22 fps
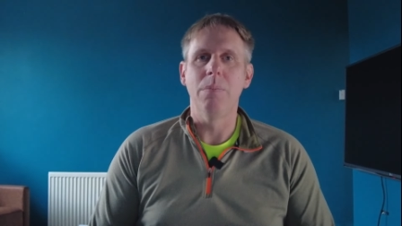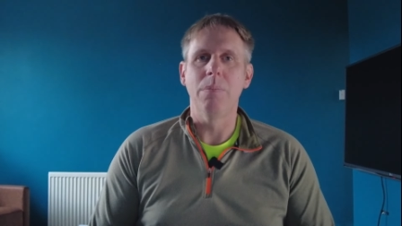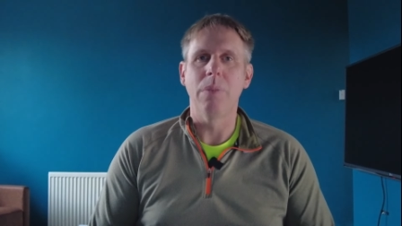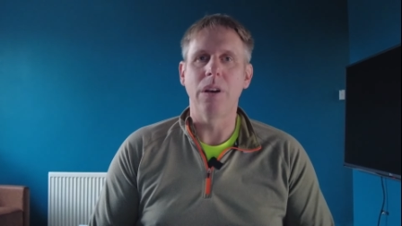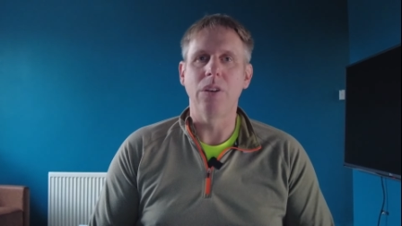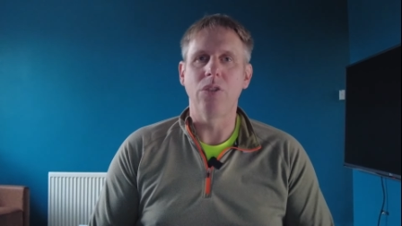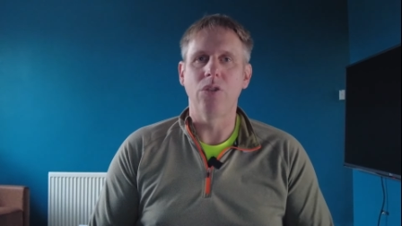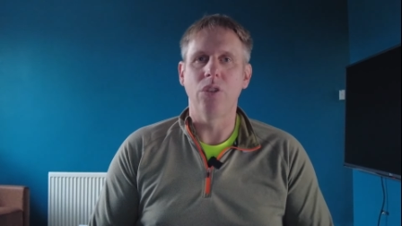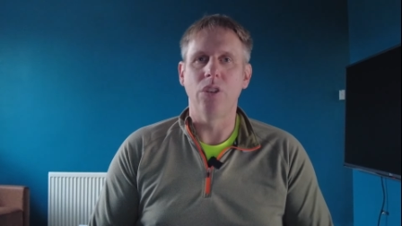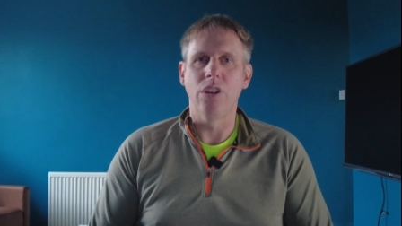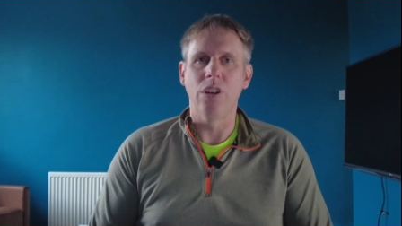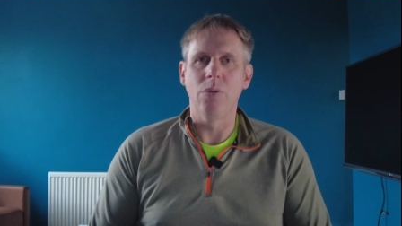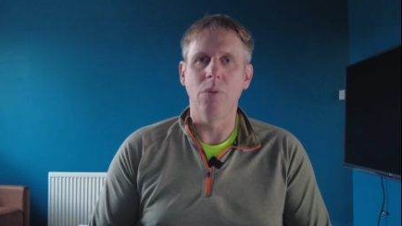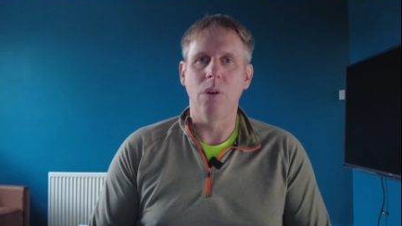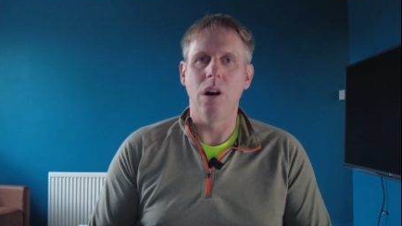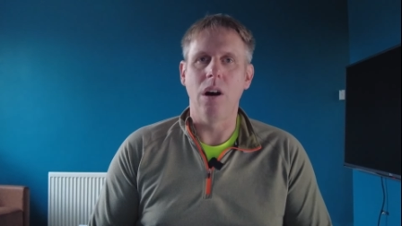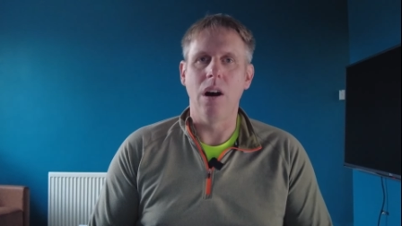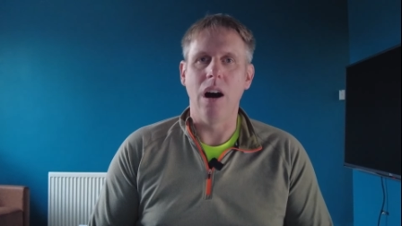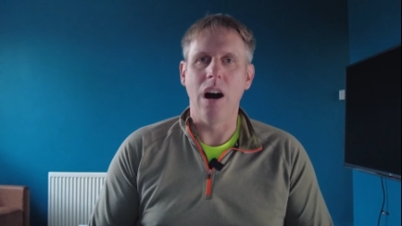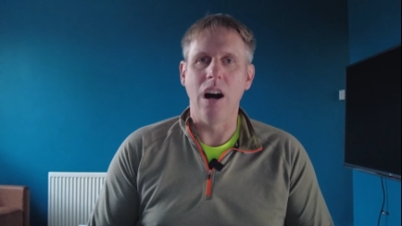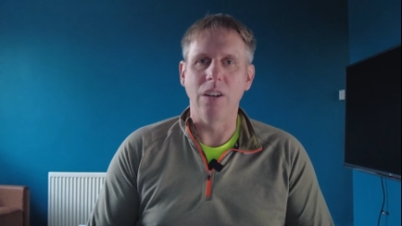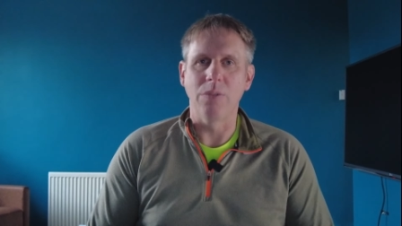Make sure that you
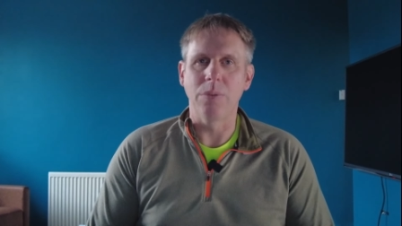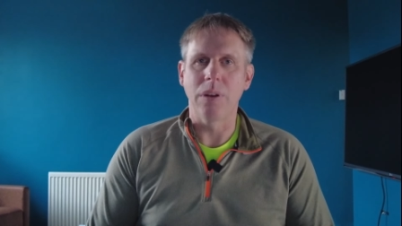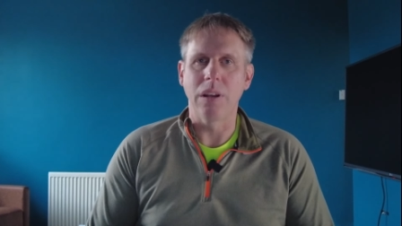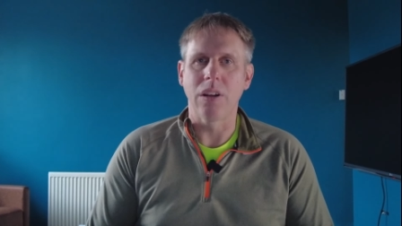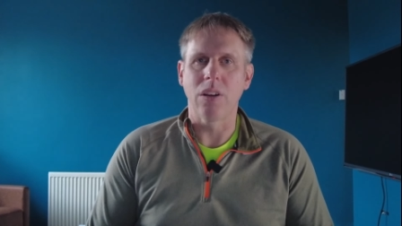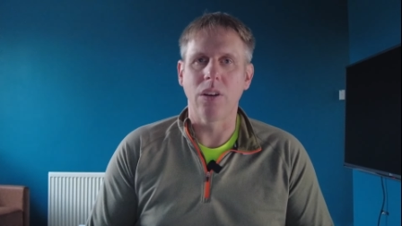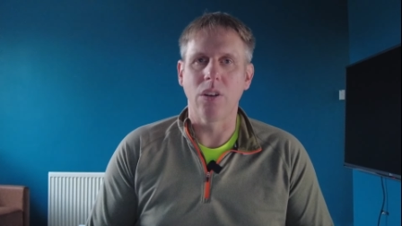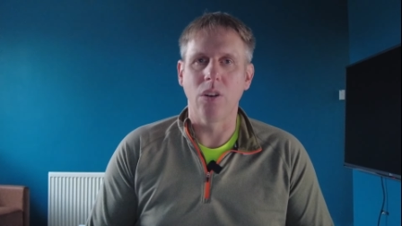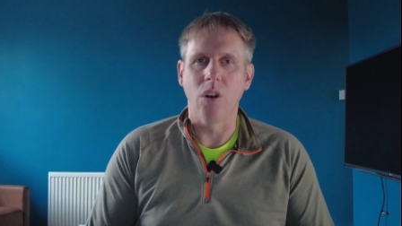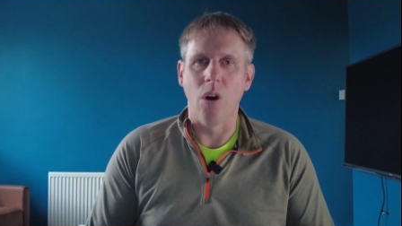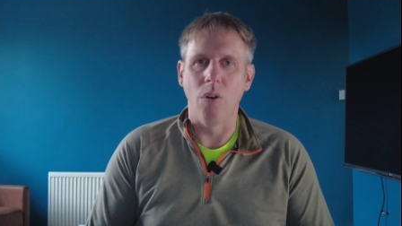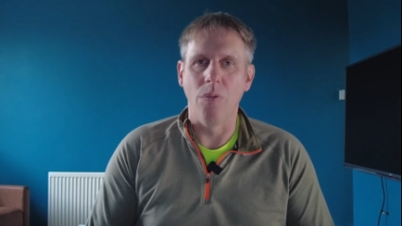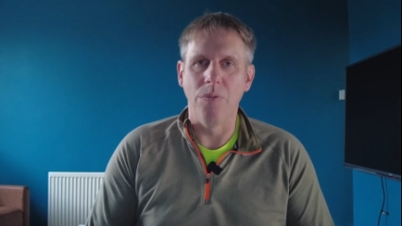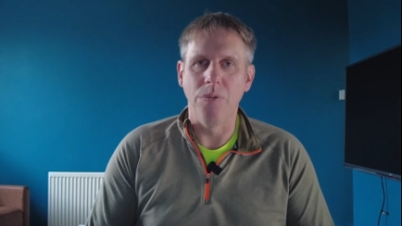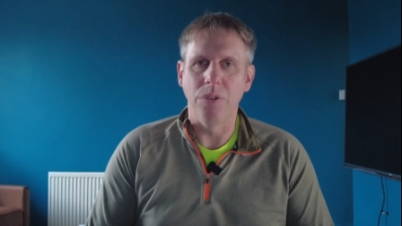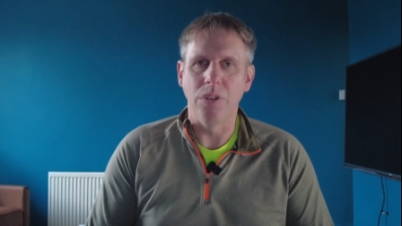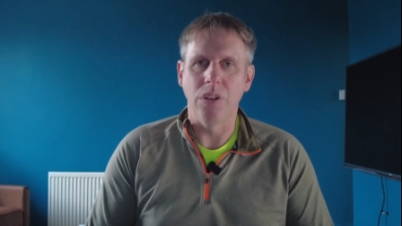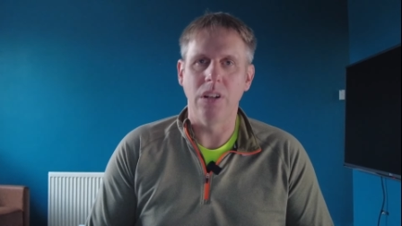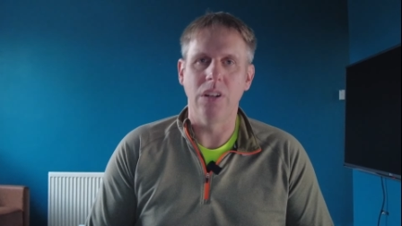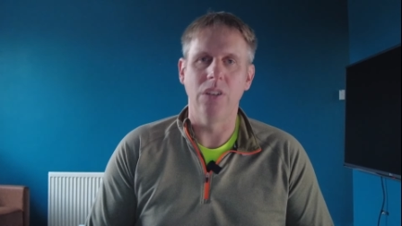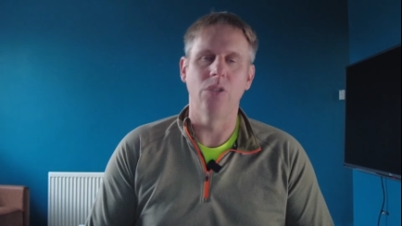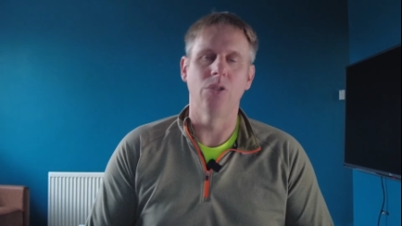are 100%
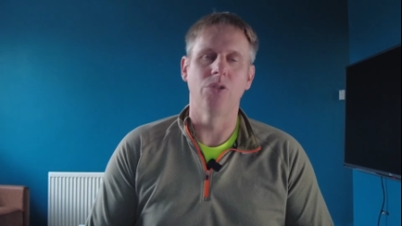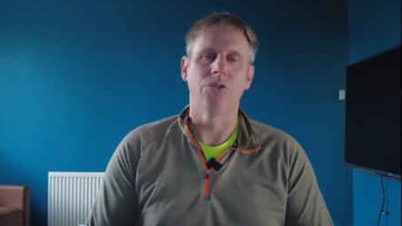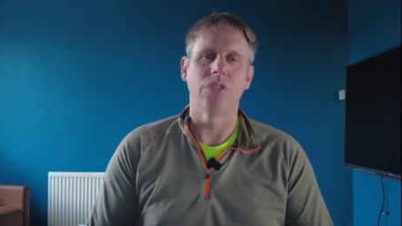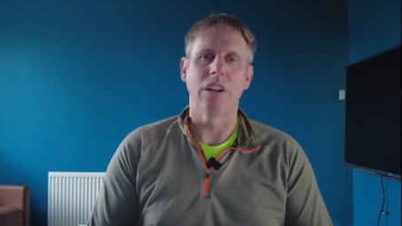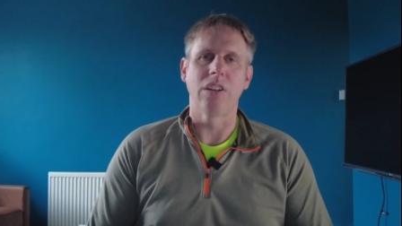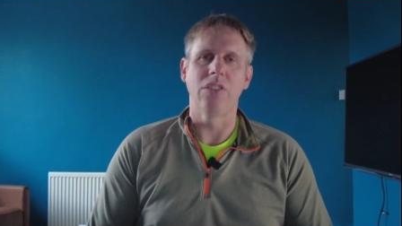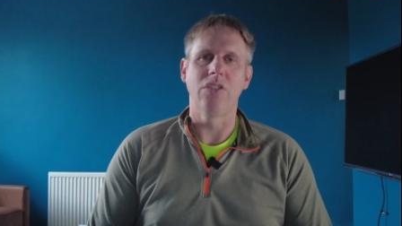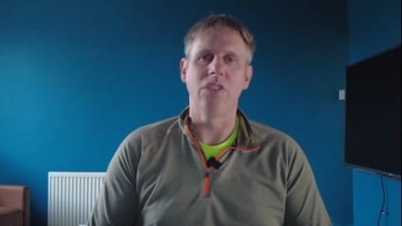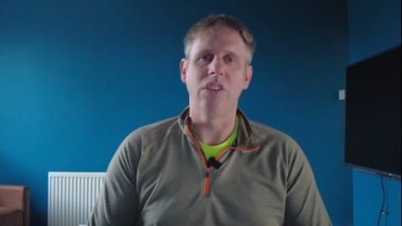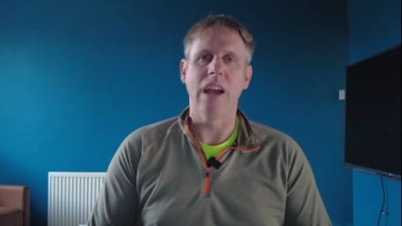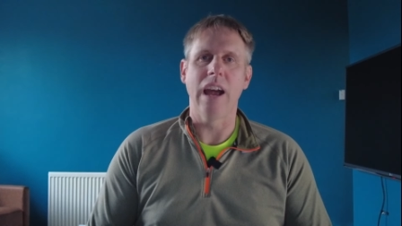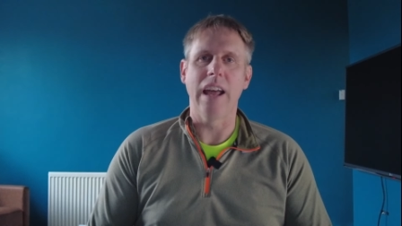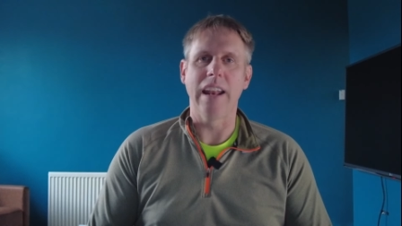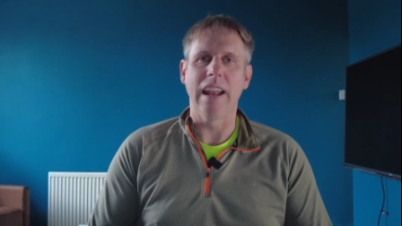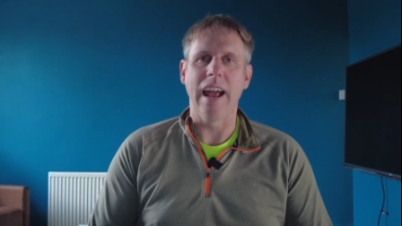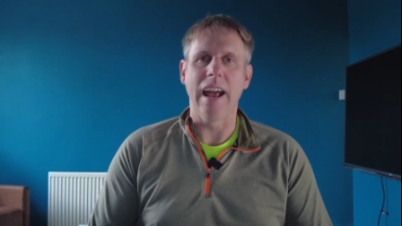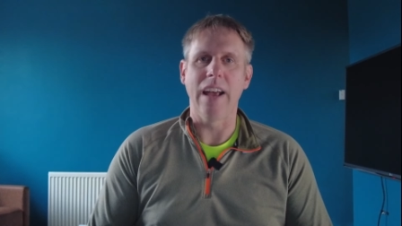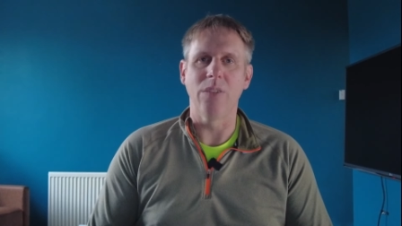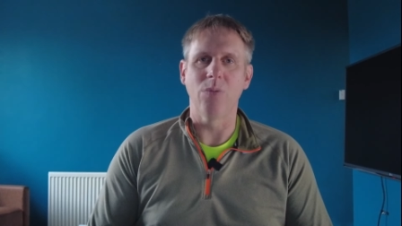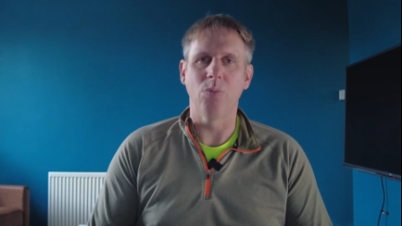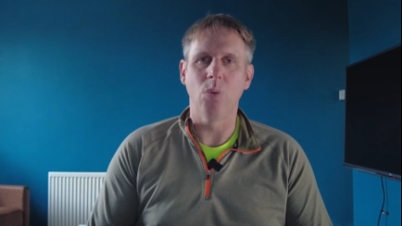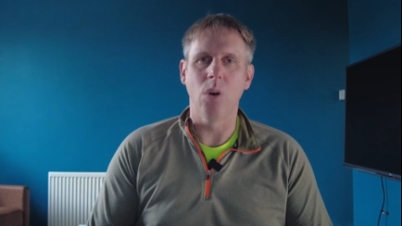confident in your strategy and it
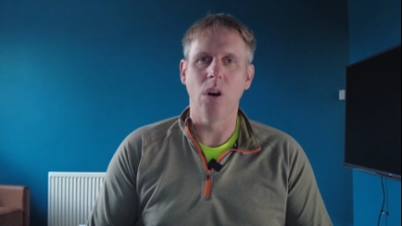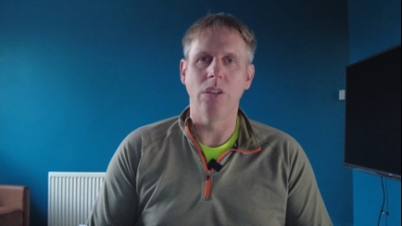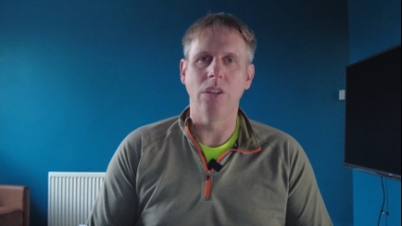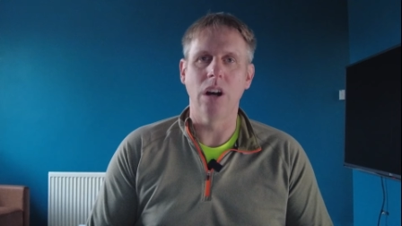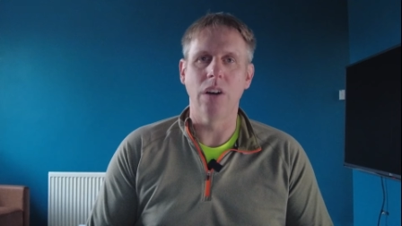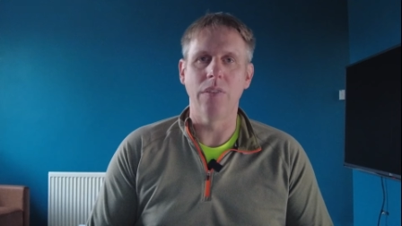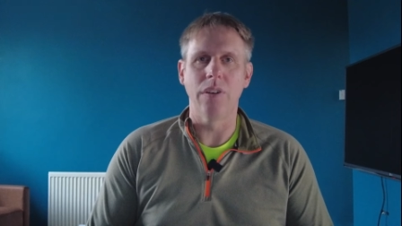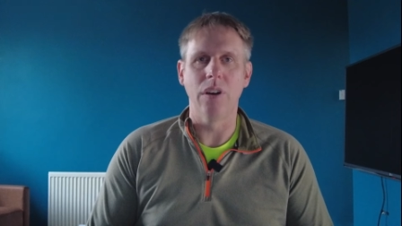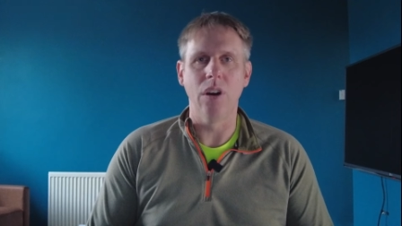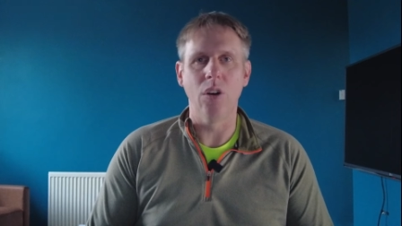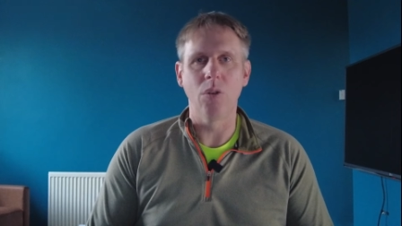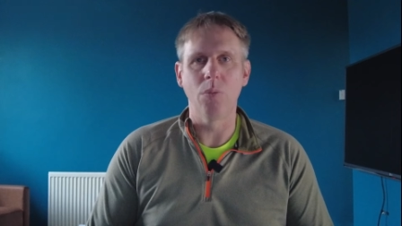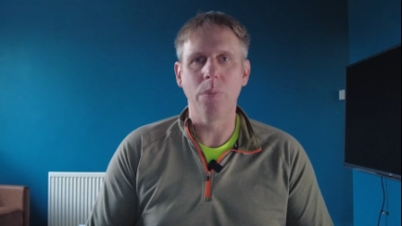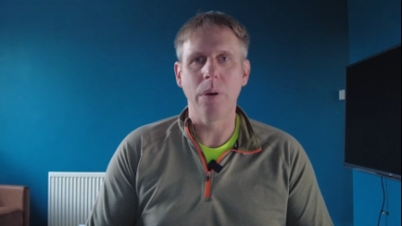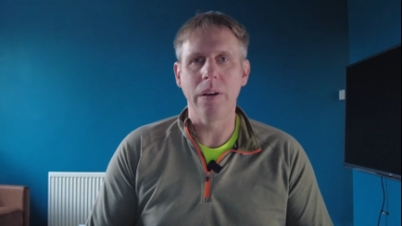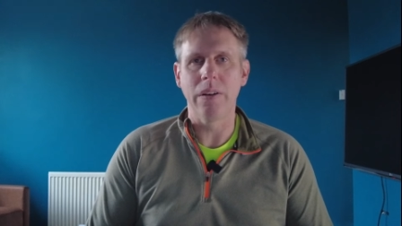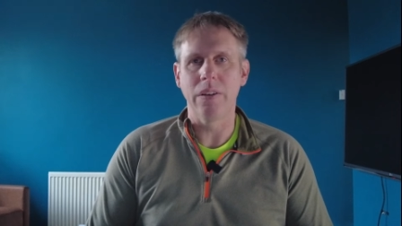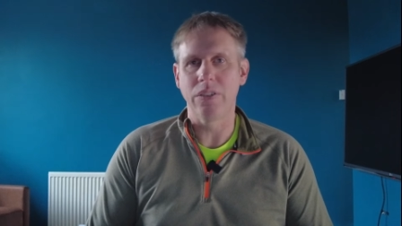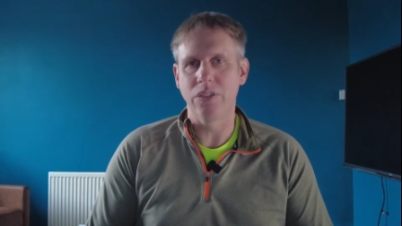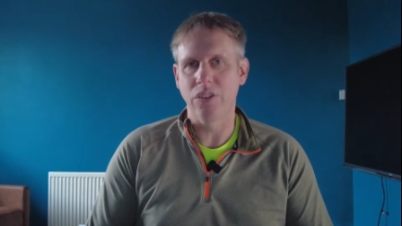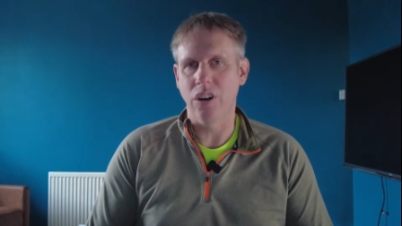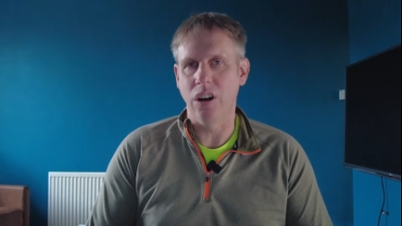has worked over a long period of